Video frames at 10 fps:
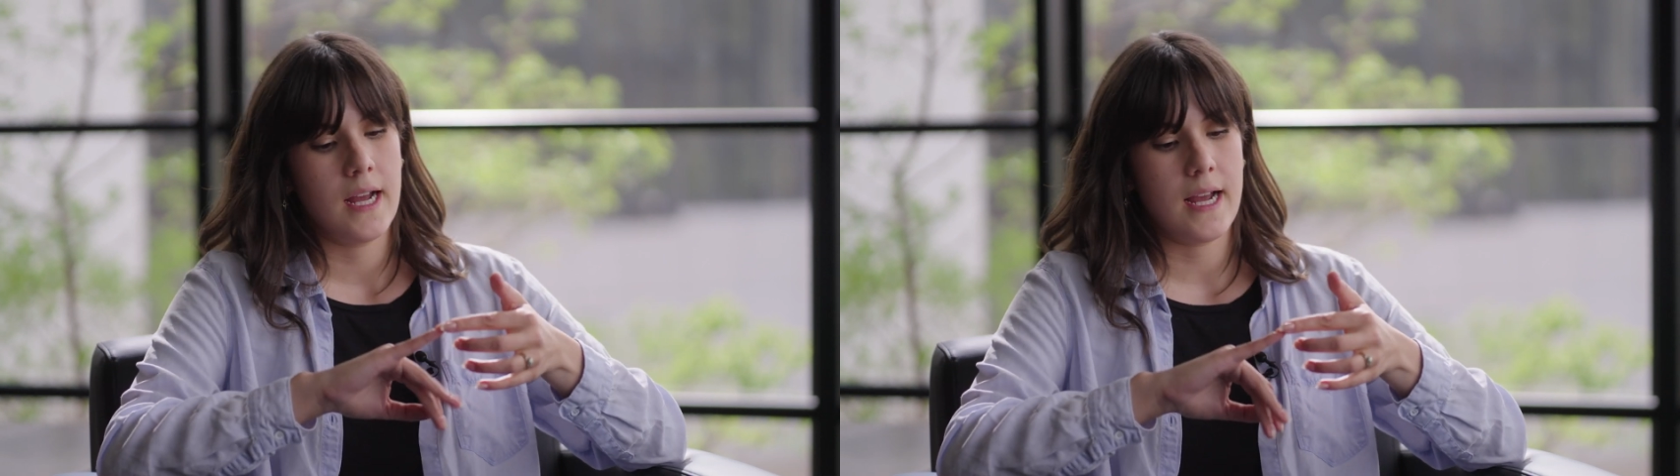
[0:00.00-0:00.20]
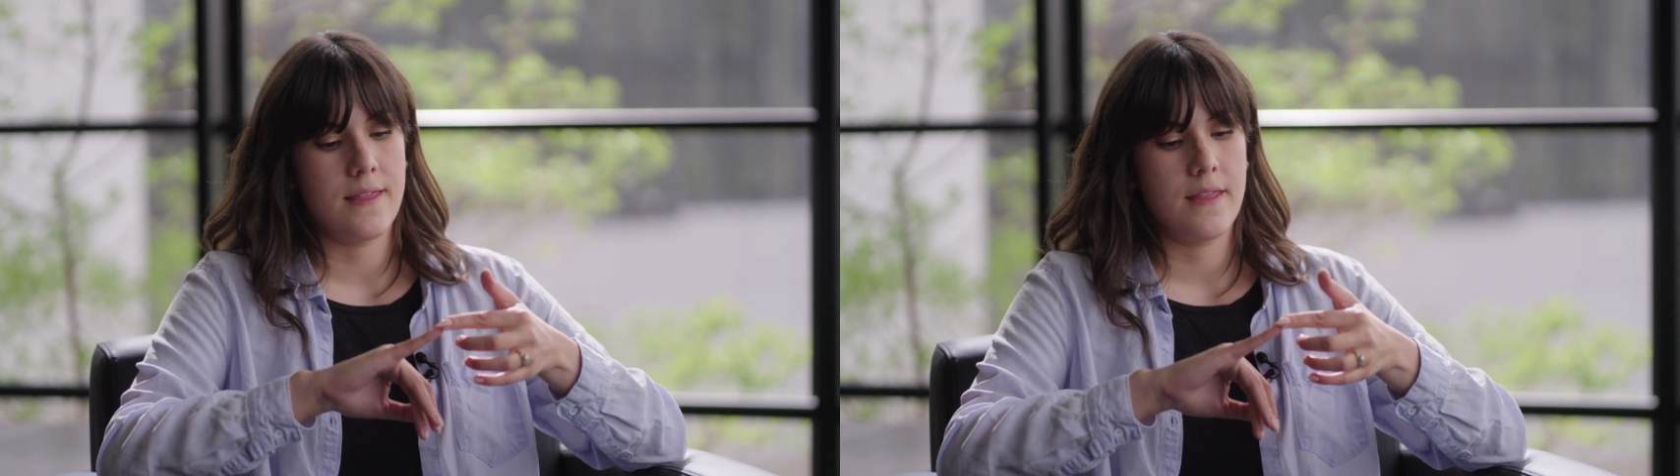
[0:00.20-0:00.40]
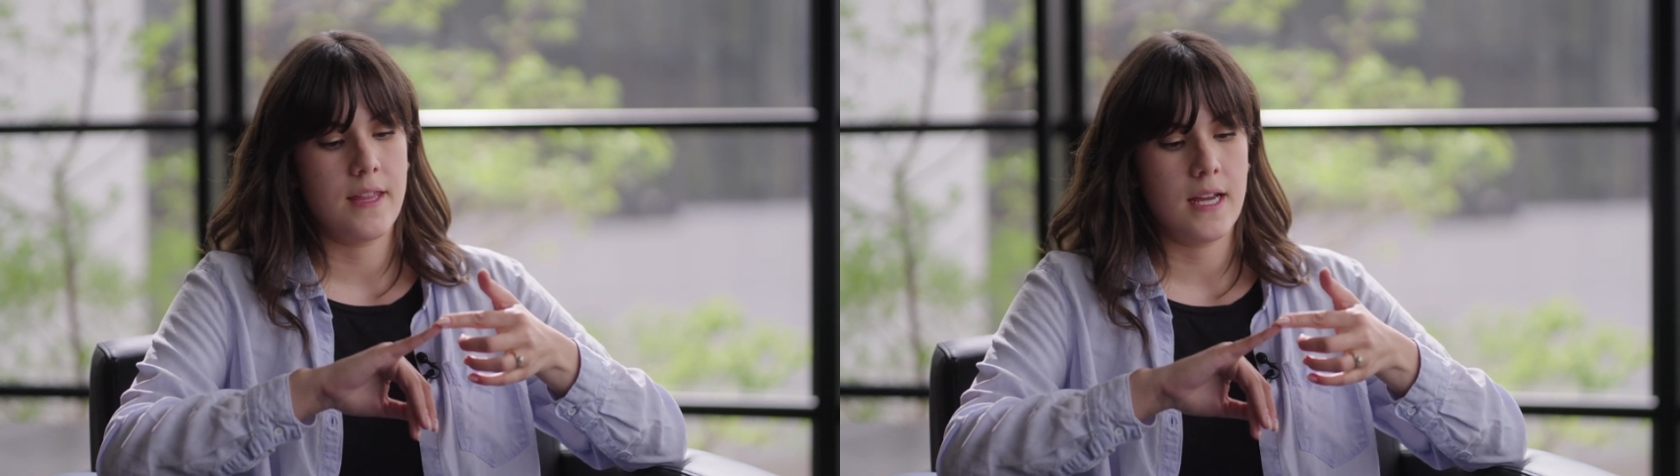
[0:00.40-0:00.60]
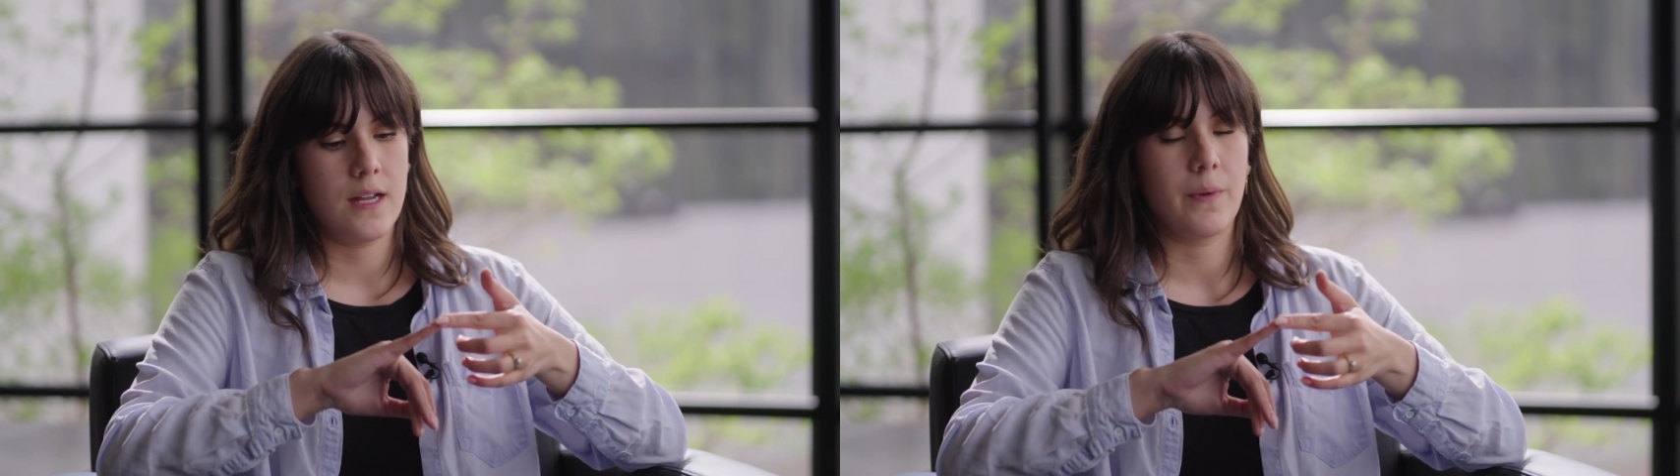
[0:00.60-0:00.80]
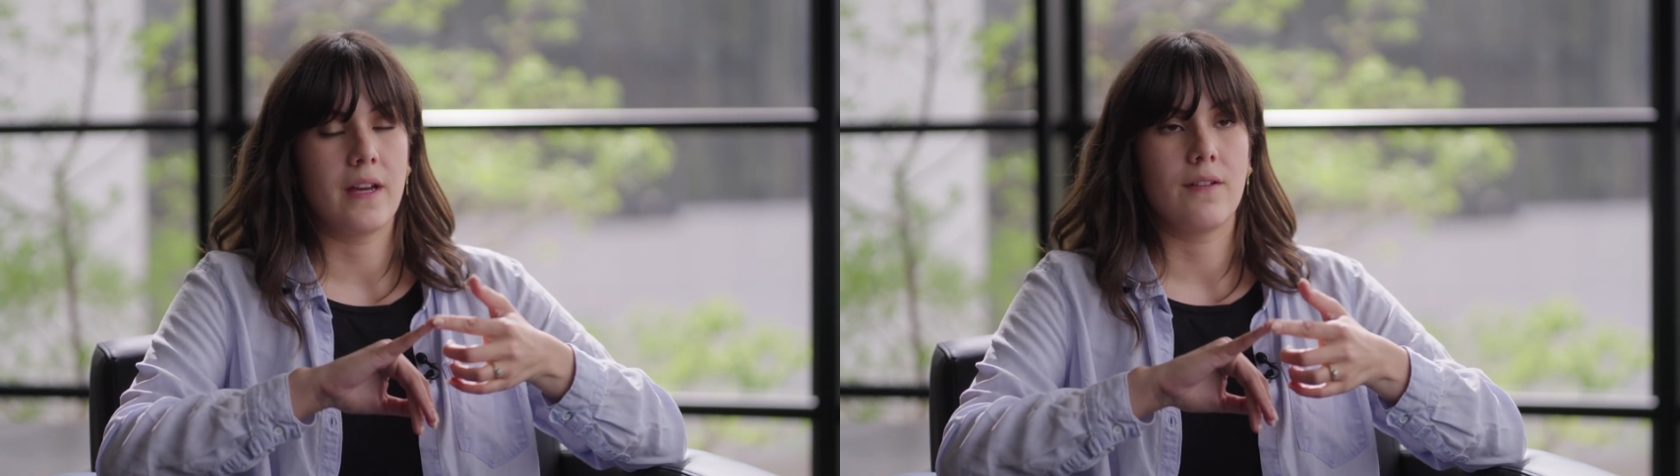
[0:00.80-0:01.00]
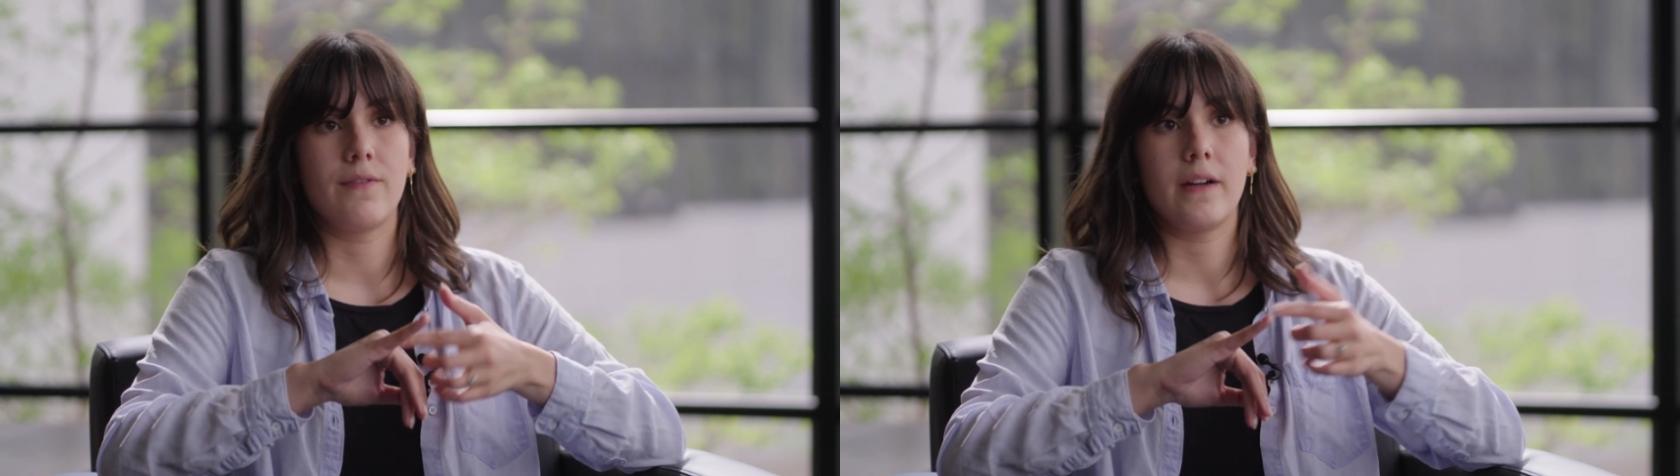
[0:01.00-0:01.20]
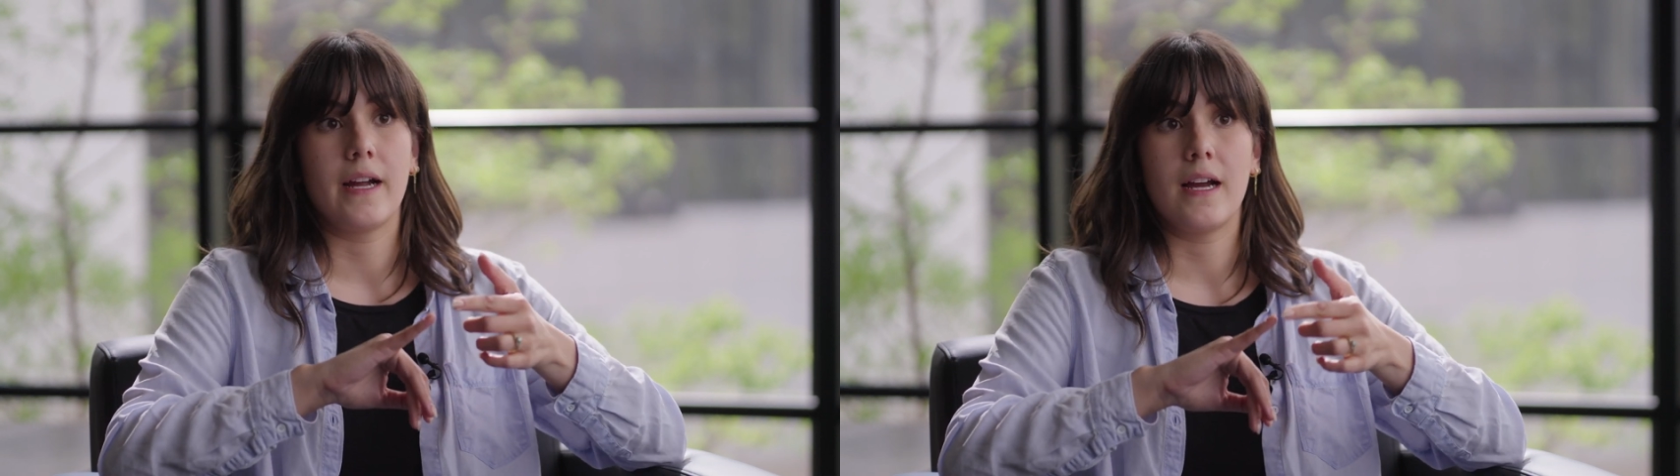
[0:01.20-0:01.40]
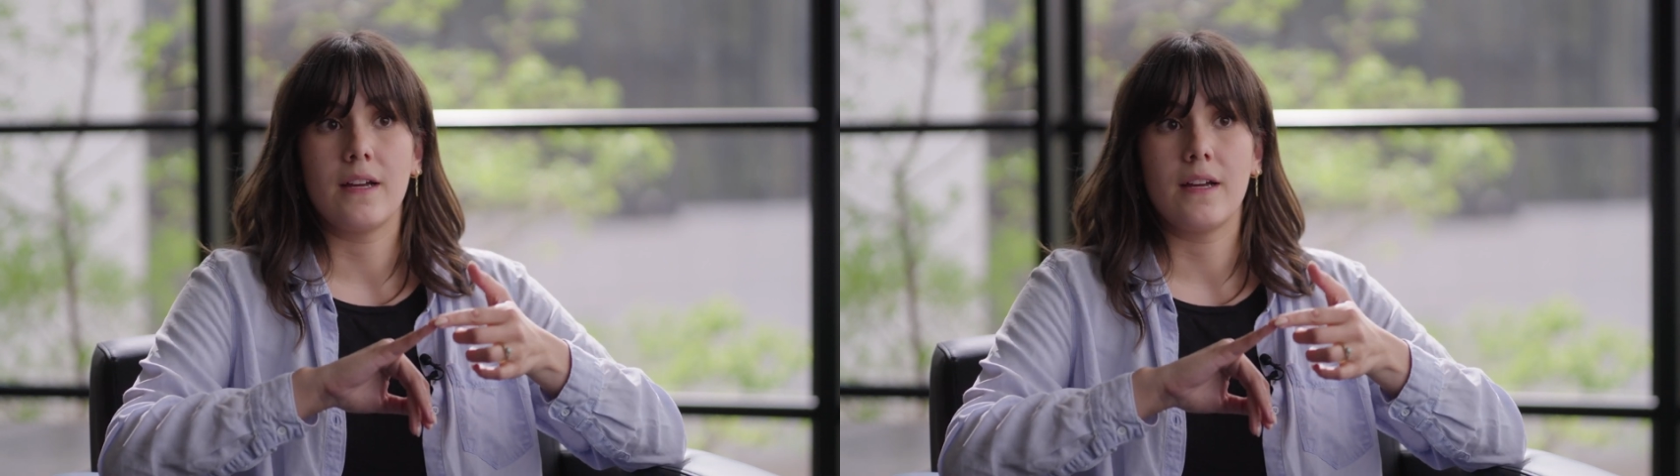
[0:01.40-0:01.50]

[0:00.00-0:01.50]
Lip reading: And then we have very high